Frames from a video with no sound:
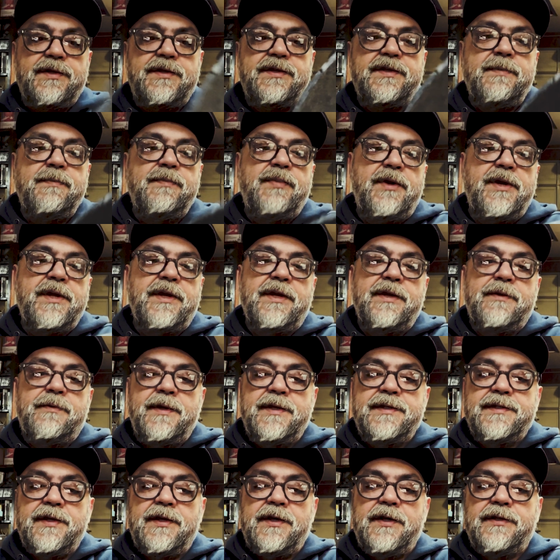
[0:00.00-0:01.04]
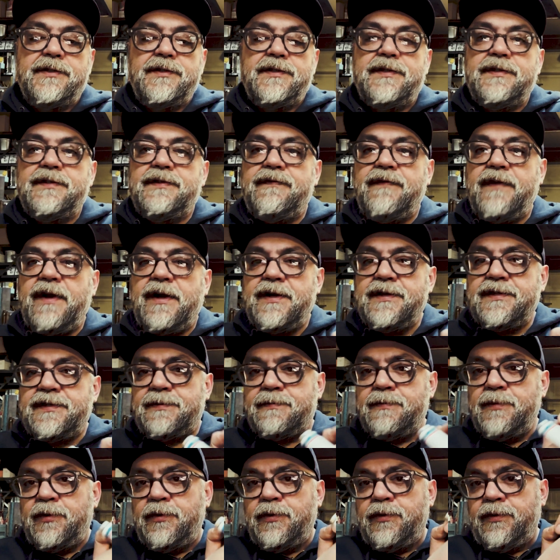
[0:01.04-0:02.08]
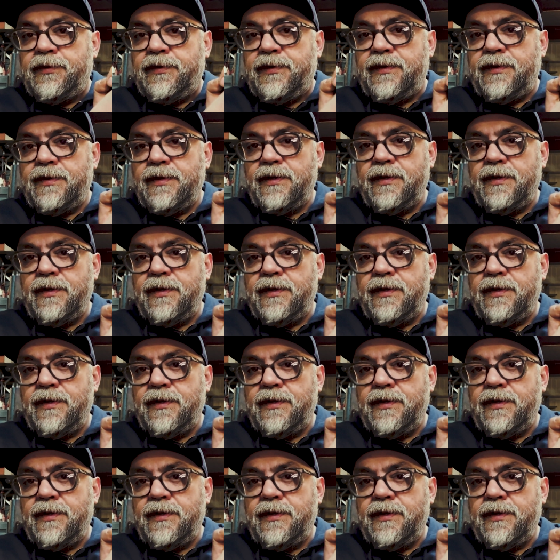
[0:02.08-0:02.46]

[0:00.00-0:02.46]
some pretty good results. It's very smooth.